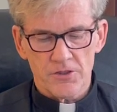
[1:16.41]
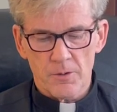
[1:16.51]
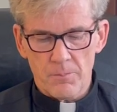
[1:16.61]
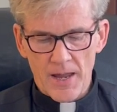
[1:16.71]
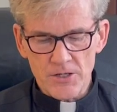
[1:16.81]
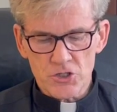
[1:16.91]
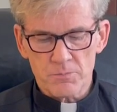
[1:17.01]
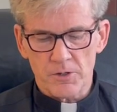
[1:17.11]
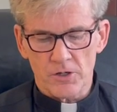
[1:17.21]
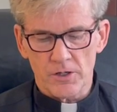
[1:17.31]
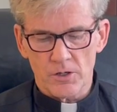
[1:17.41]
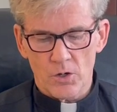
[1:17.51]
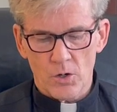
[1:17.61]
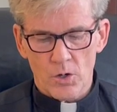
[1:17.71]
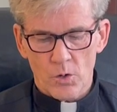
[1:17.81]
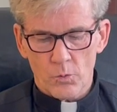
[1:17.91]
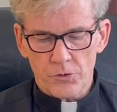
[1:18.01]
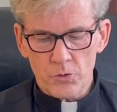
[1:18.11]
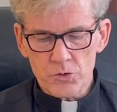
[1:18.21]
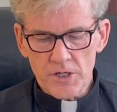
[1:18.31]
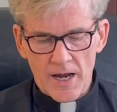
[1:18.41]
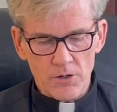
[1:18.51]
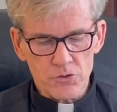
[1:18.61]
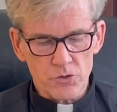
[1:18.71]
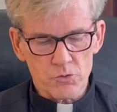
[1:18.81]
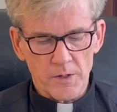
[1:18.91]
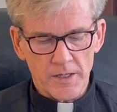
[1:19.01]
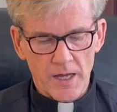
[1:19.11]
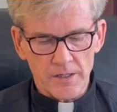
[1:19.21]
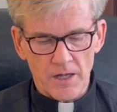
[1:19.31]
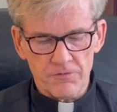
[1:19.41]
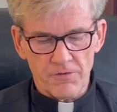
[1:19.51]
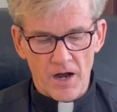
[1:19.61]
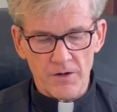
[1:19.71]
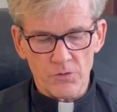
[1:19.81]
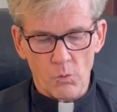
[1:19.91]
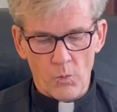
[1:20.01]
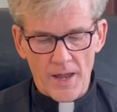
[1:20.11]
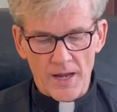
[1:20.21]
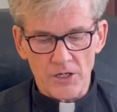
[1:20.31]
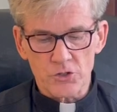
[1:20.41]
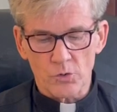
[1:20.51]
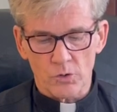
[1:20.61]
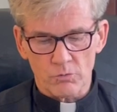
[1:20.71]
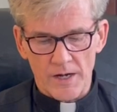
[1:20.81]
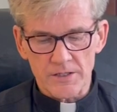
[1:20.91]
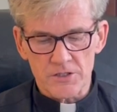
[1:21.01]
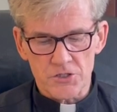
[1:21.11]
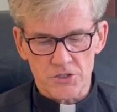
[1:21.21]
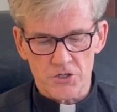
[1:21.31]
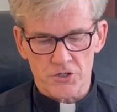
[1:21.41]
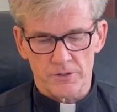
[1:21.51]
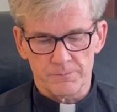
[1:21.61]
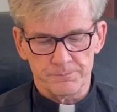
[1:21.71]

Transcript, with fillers: the bad spirit, with whose counsels we cannot find the way to a right decision.